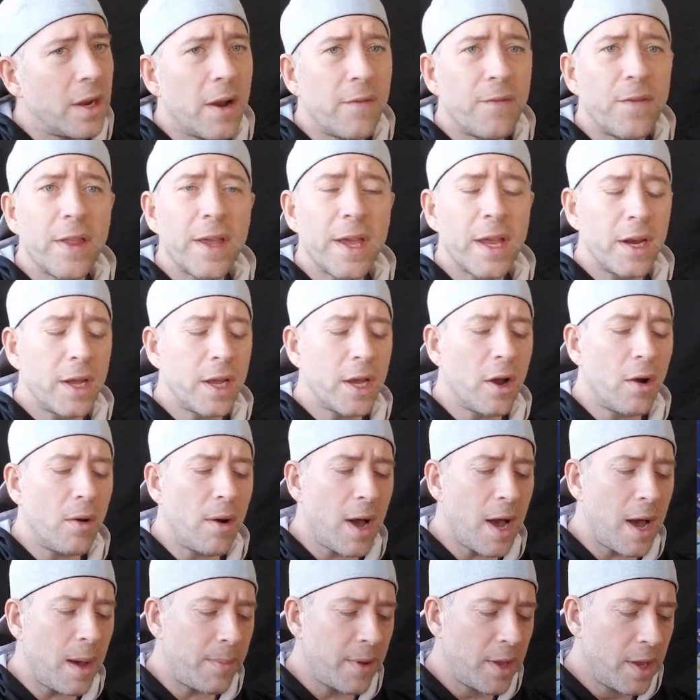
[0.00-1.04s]
definitely going to go
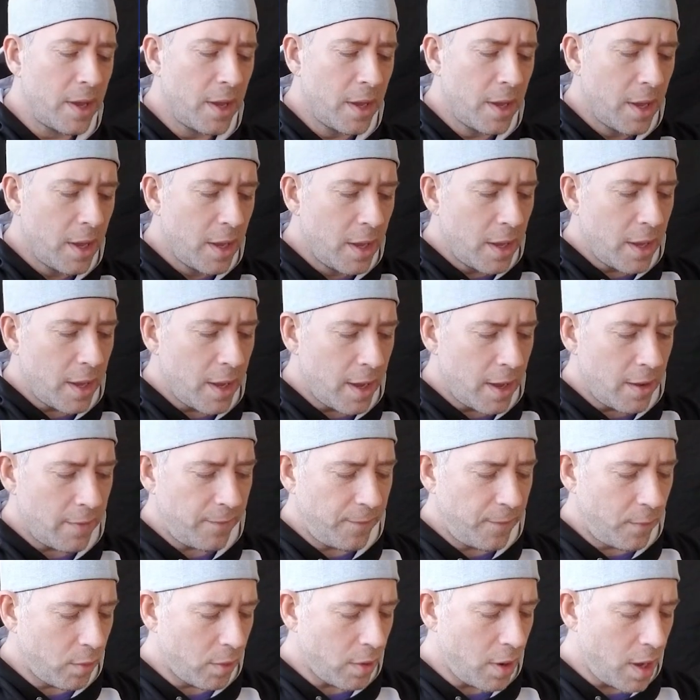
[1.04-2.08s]
up
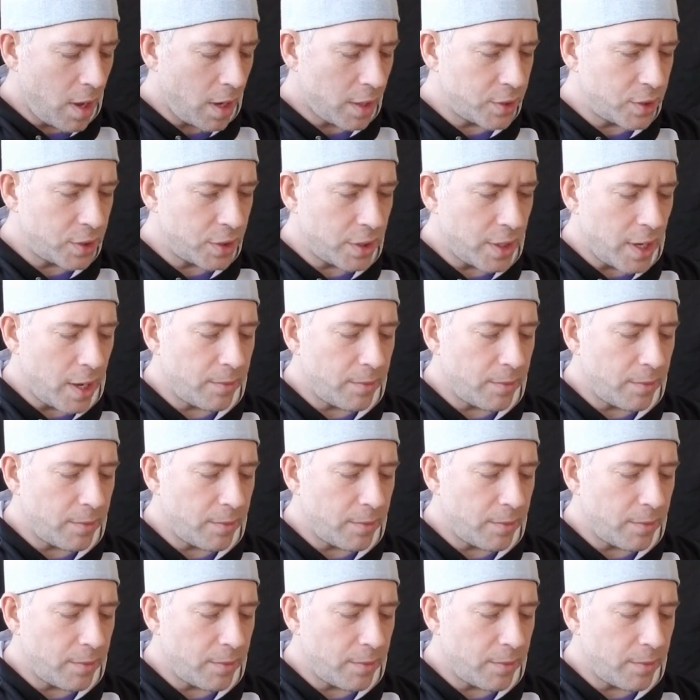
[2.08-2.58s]
for auction.